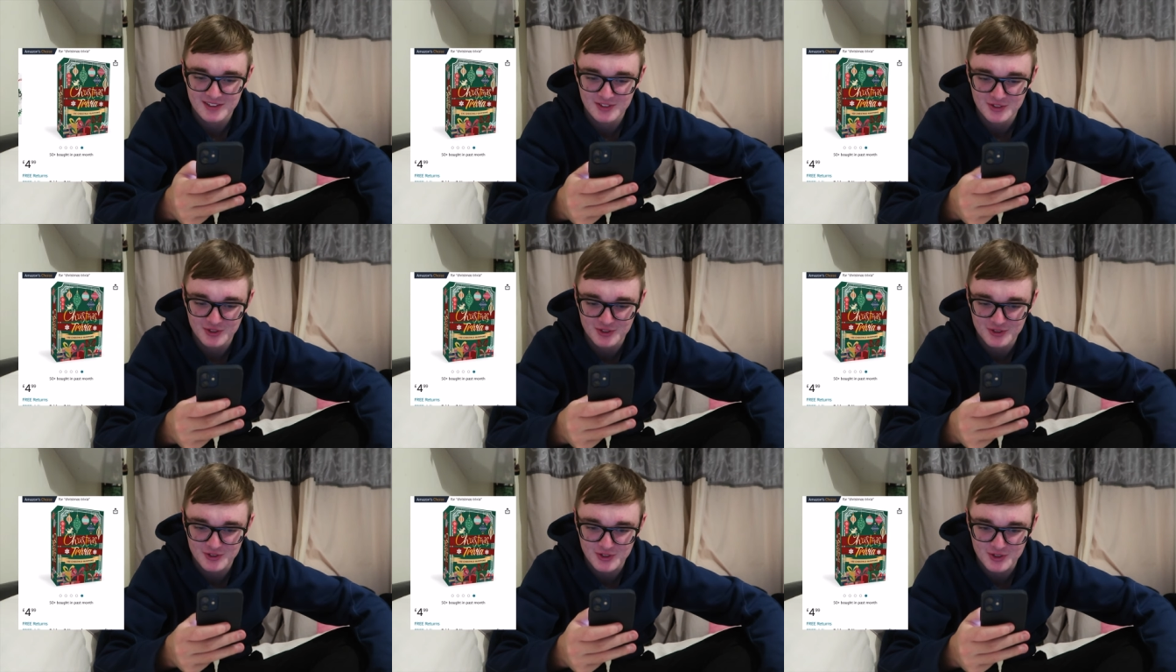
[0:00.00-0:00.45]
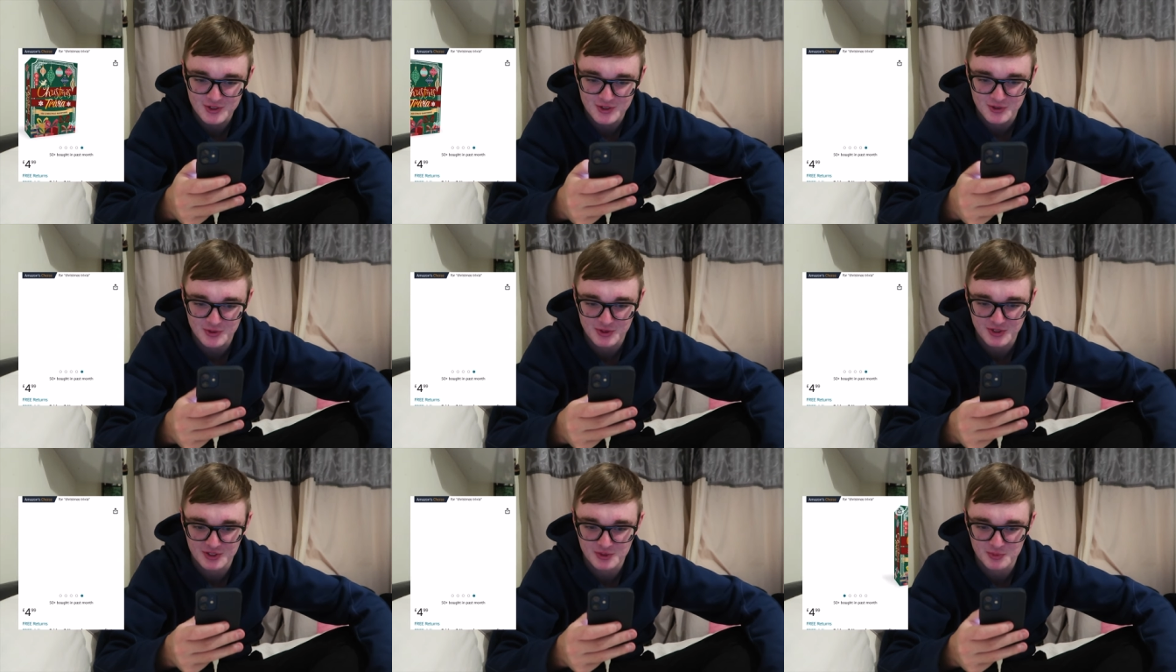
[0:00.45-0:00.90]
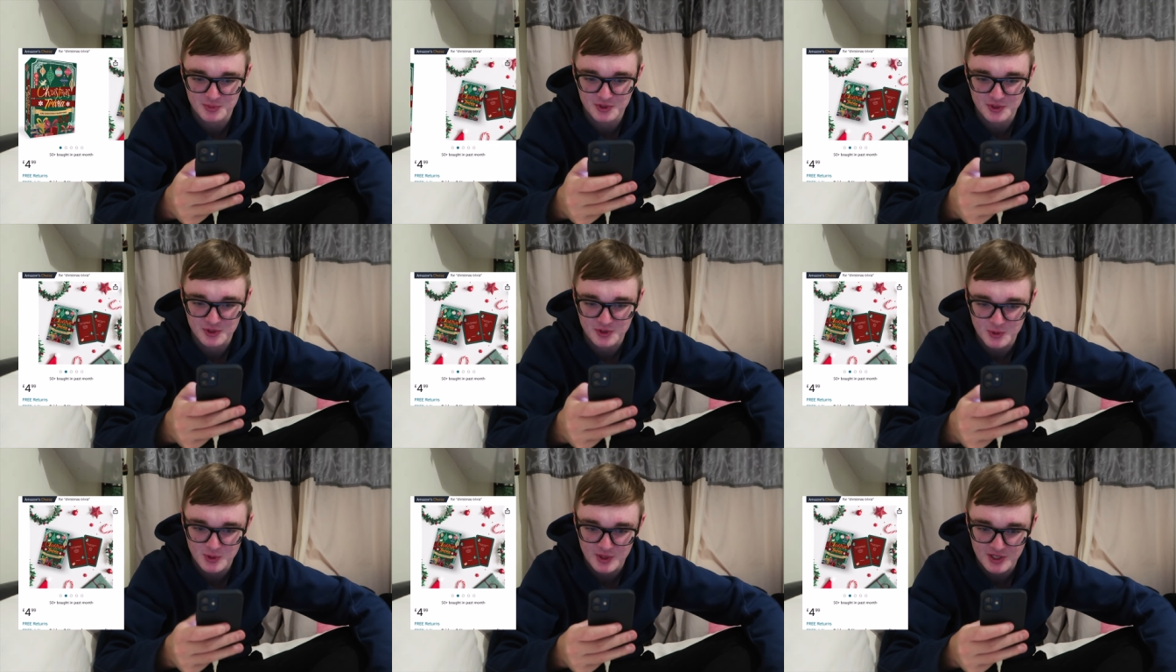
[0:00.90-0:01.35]
100
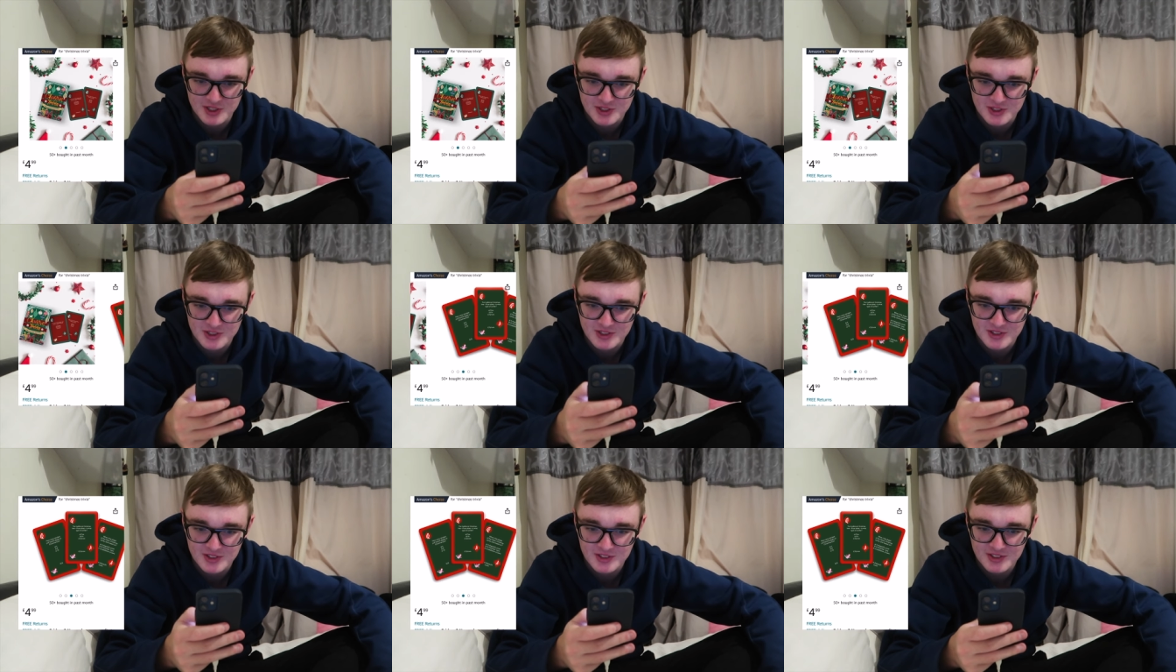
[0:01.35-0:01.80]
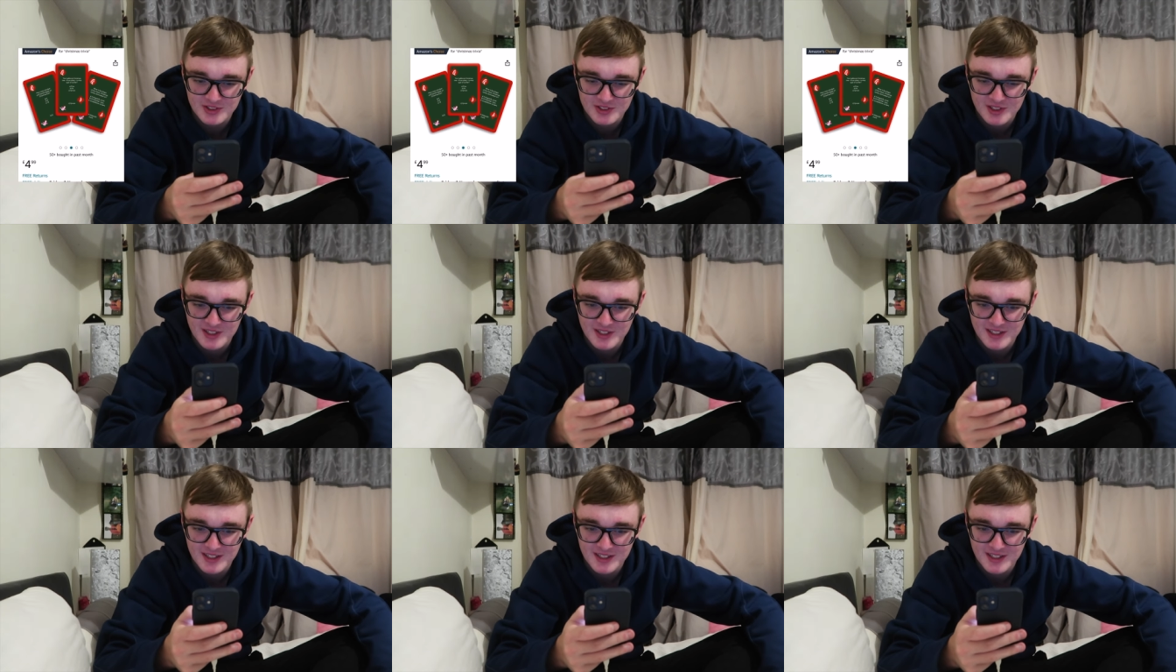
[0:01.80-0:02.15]
Christmas questions.